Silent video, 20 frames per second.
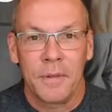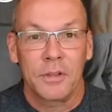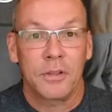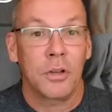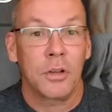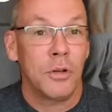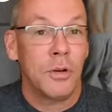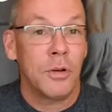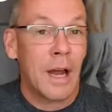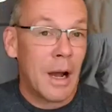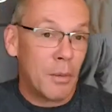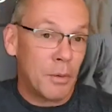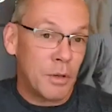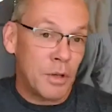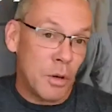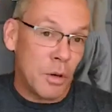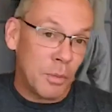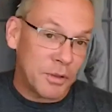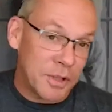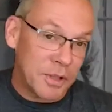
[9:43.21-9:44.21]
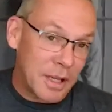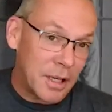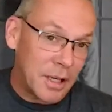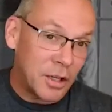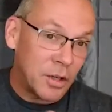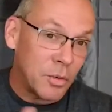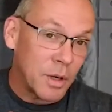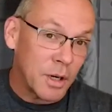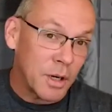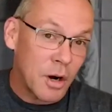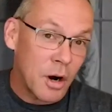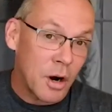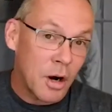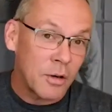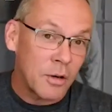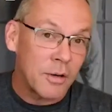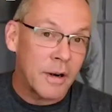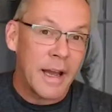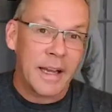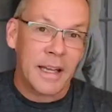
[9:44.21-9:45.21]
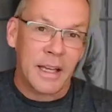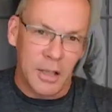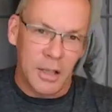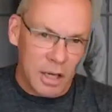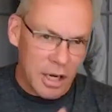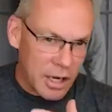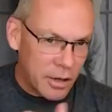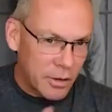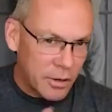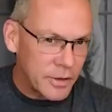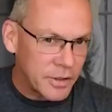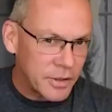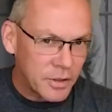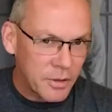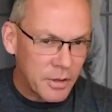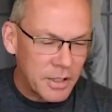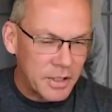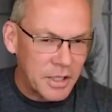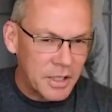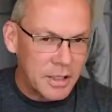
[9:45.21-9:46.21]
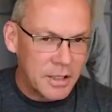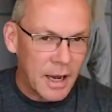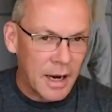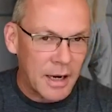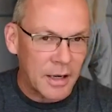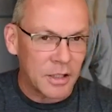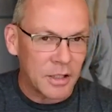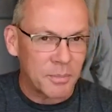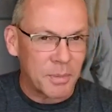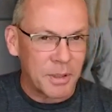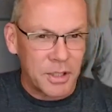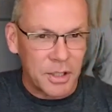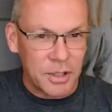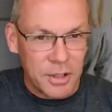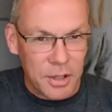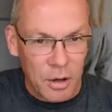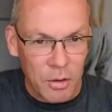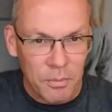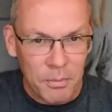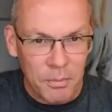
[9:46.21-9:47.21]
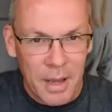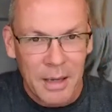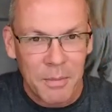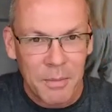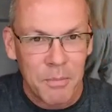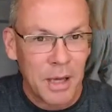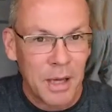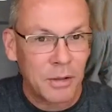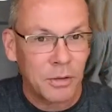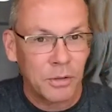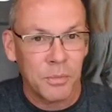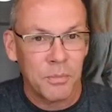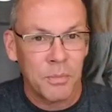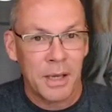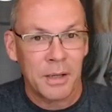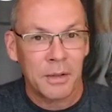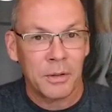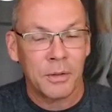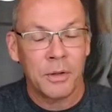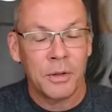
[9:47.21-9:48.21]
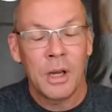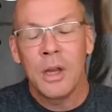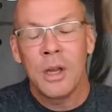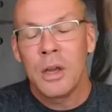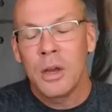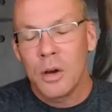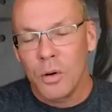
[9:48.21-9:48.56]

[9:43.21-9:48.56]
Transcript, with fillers: So when you almost get into a car wreck and you hear the screeching tires, but you don't make metal to metal,